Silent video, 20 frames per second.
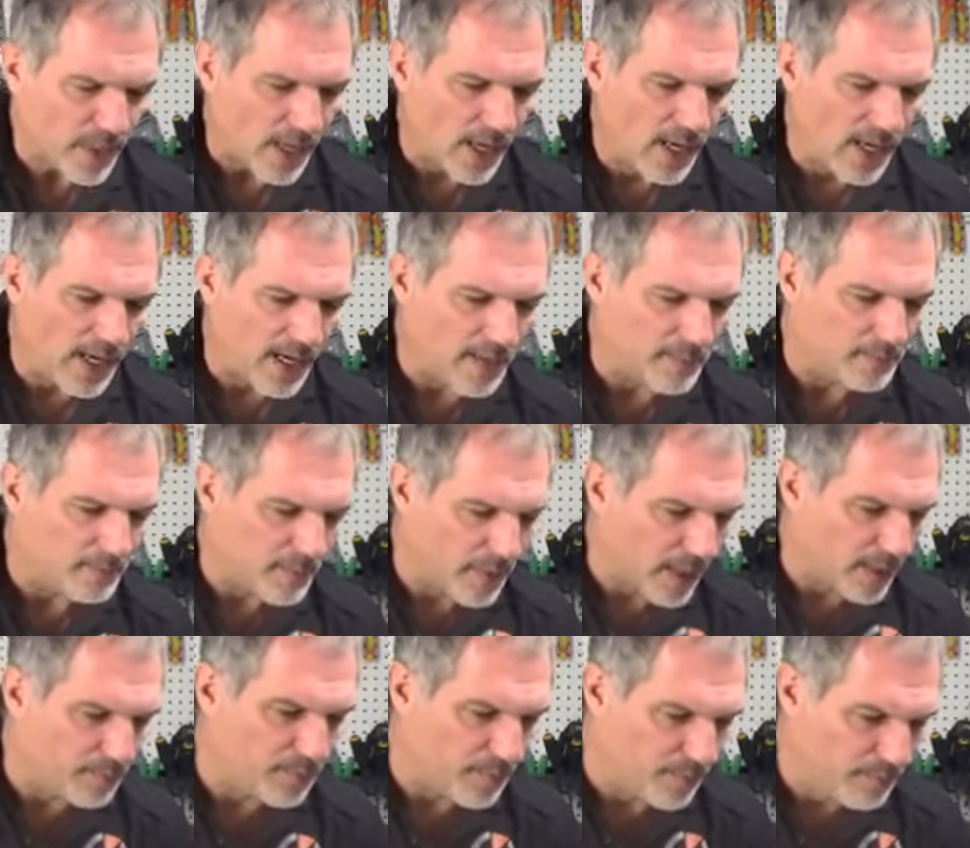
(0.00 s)

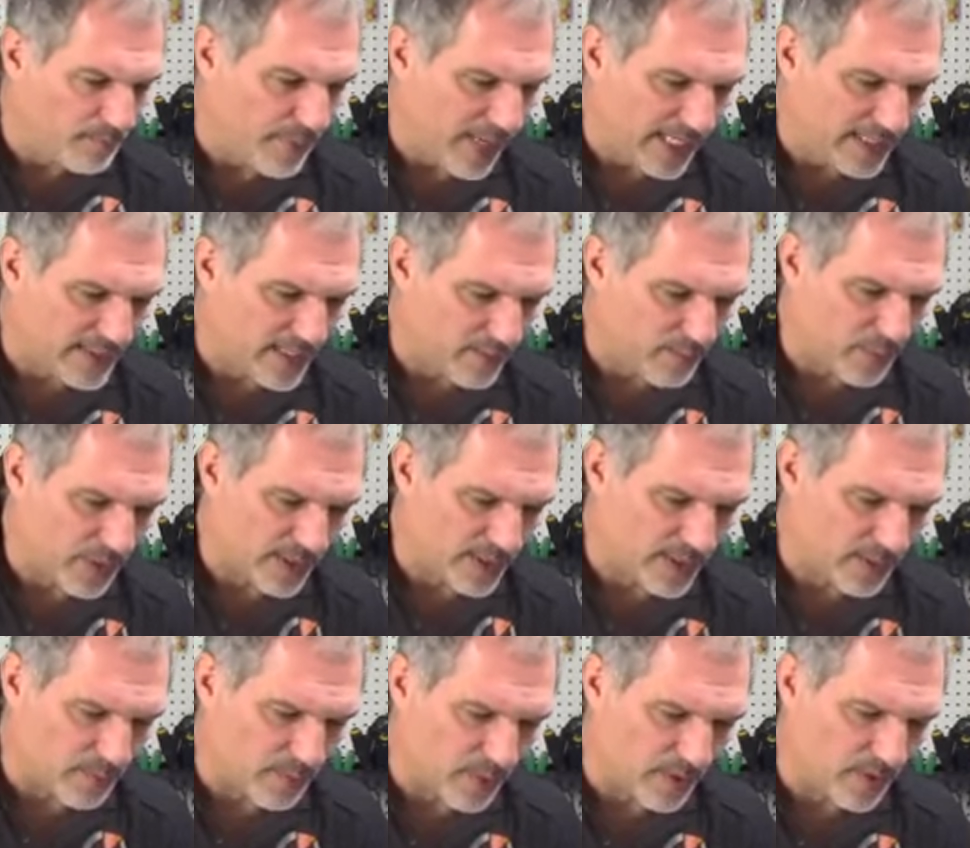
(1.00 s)
a basic
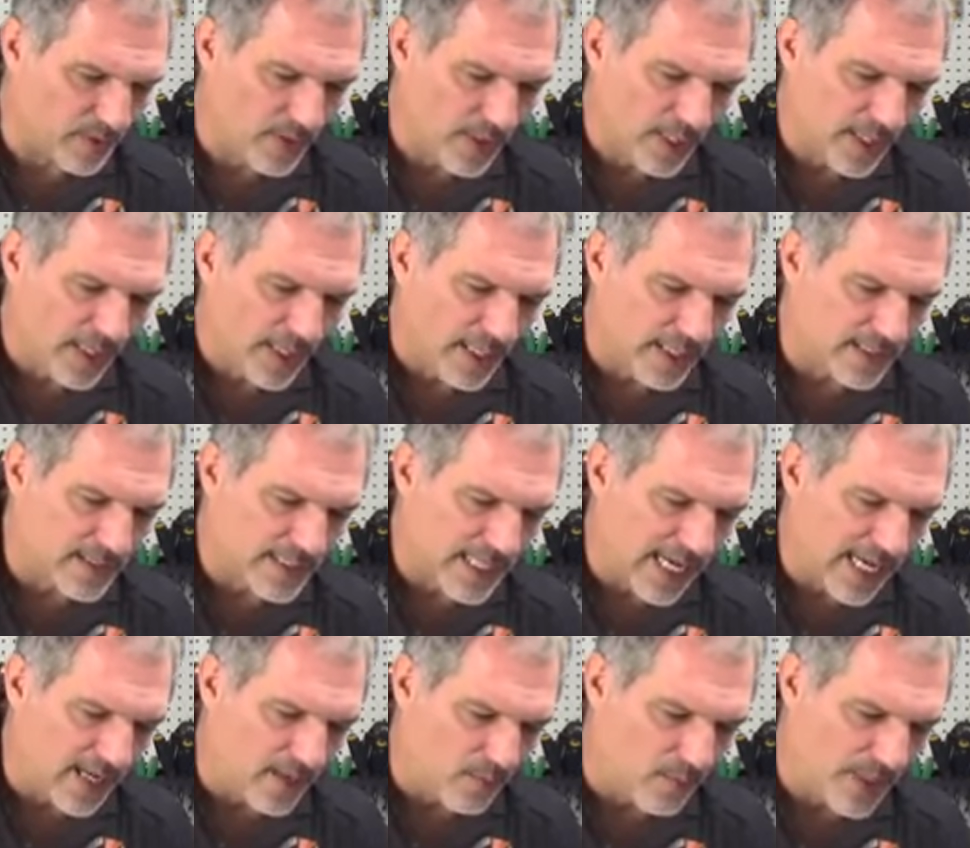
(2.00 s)
principle is
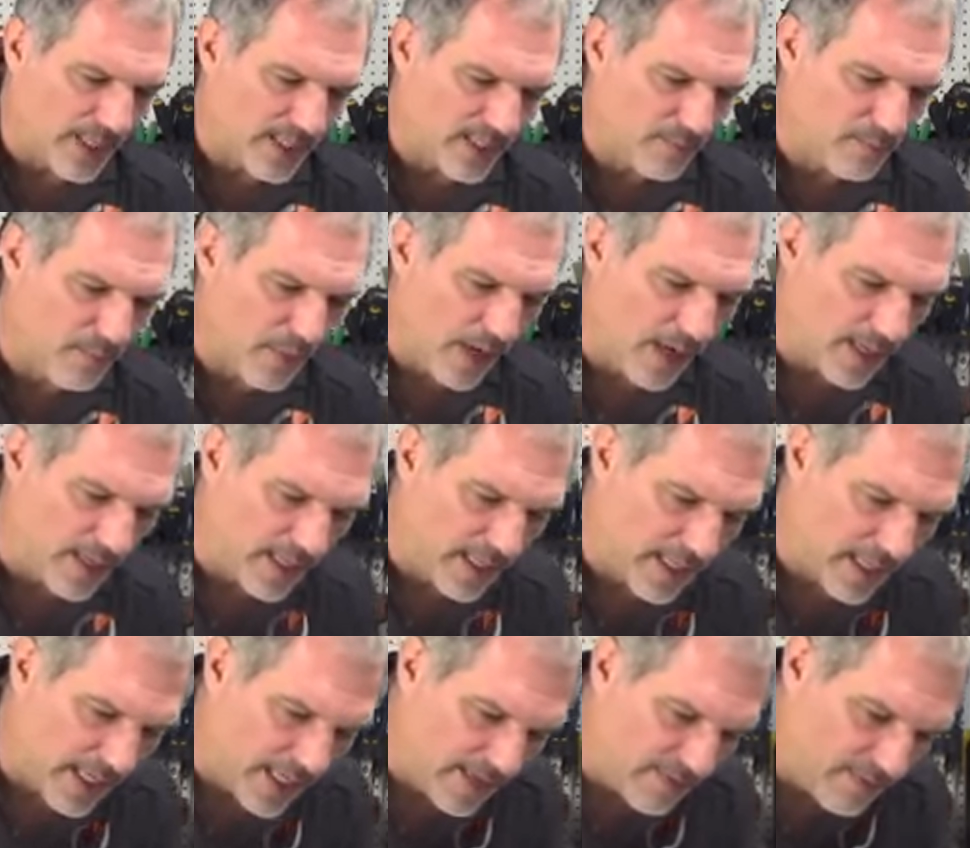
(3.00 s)
that with
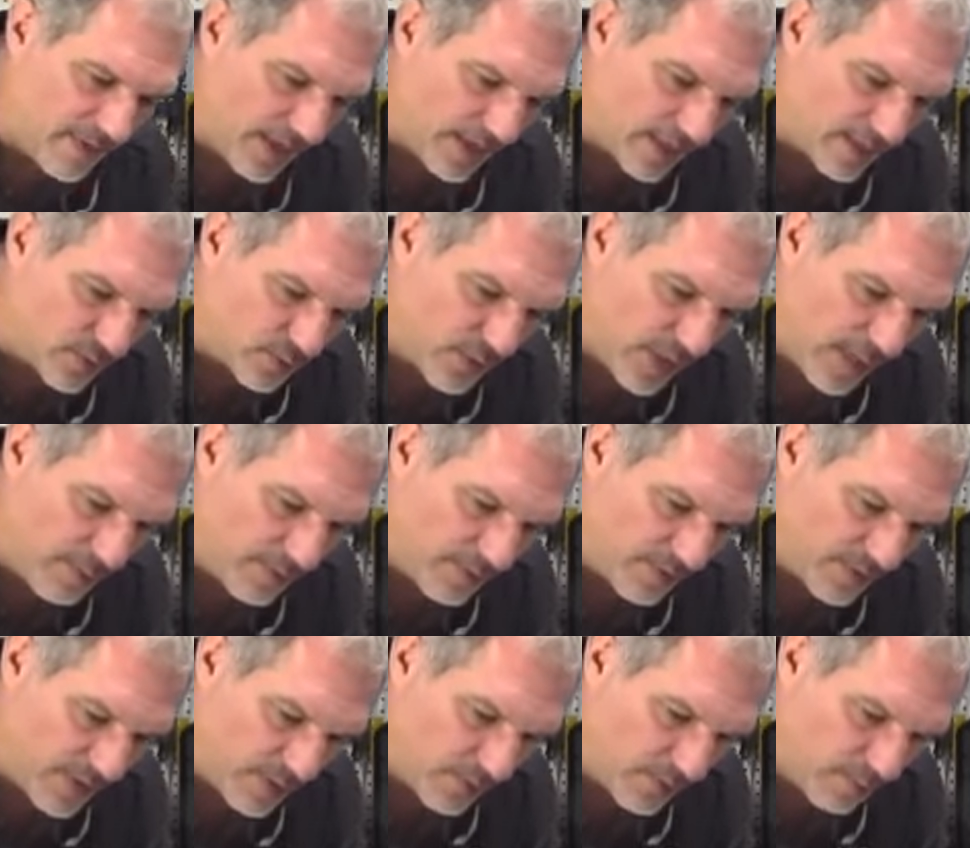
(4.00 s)
Bondic, I've got a drop of
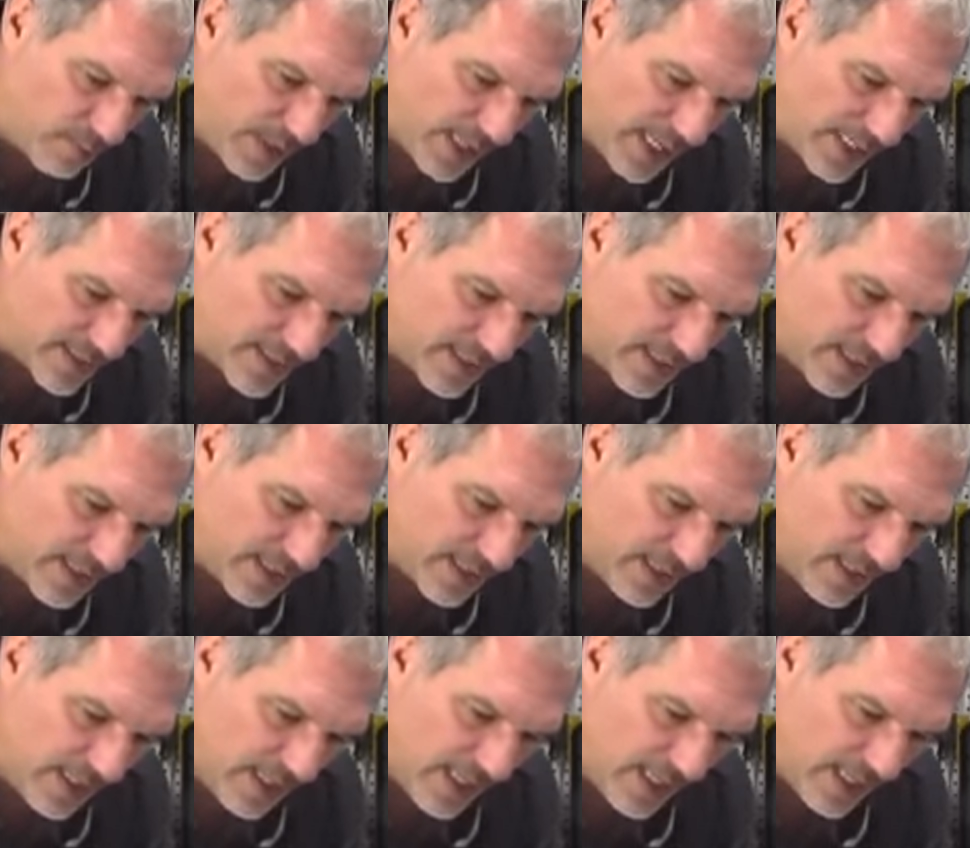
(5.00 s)
liquid plastic,
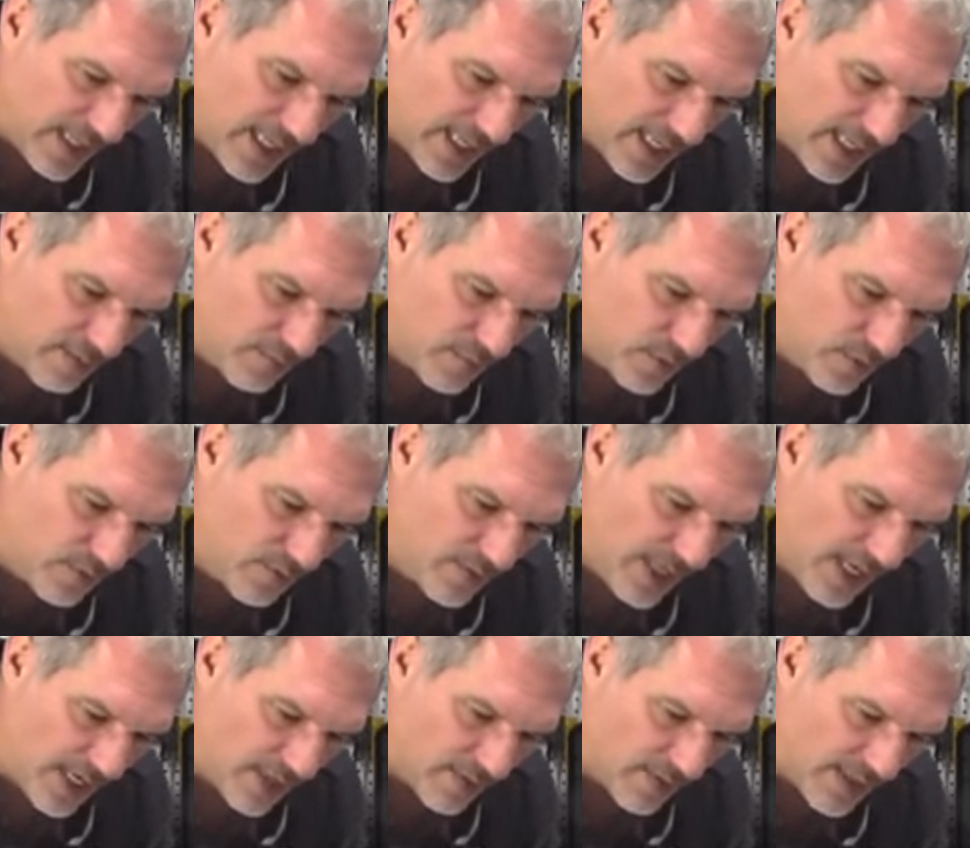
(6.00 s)
and I can move
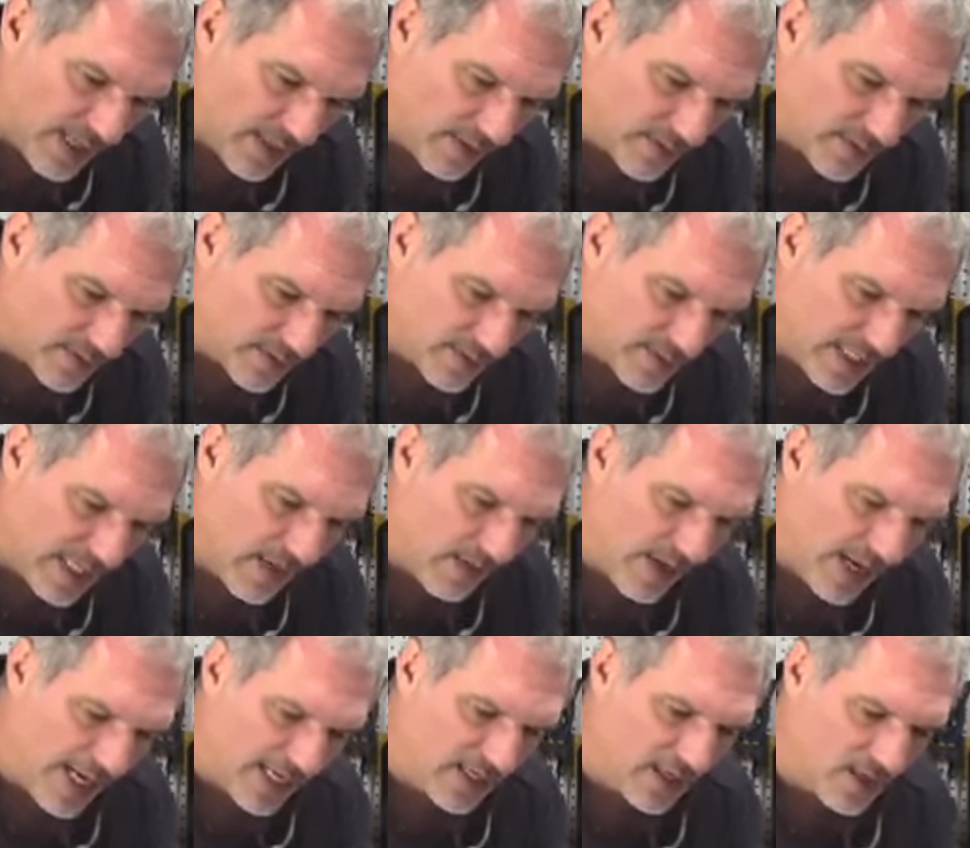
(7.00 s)
that around. Now
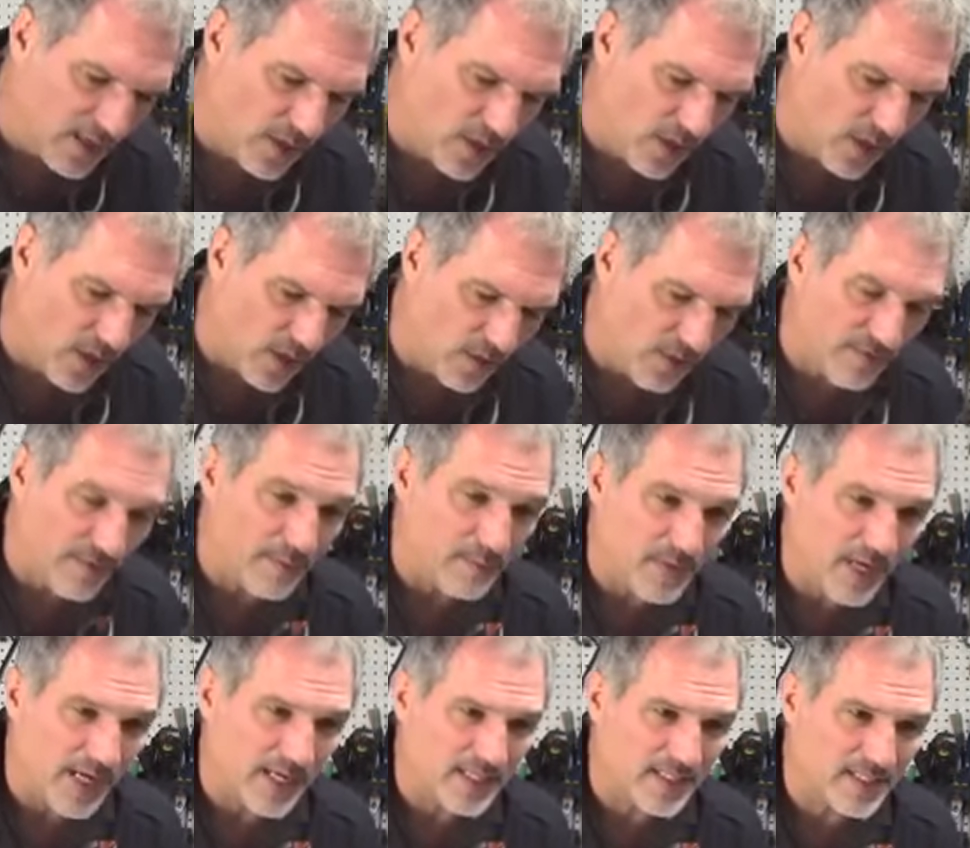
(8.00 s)
I could go, if I'm
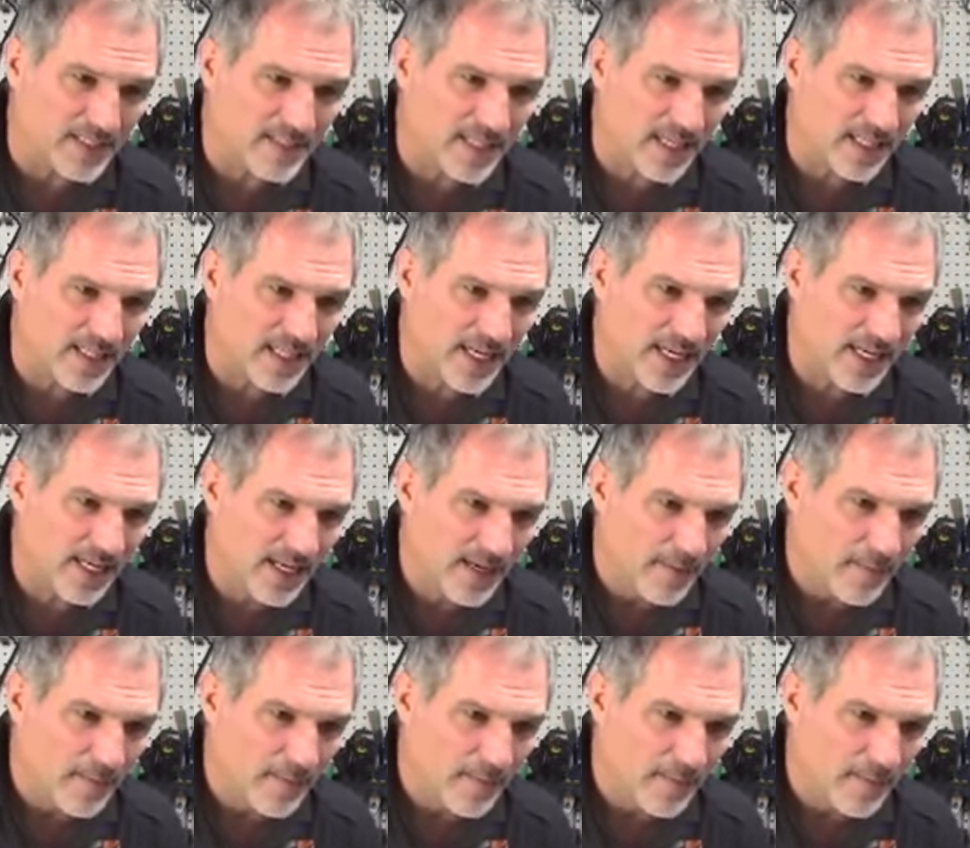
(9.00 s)
not in the sunlight,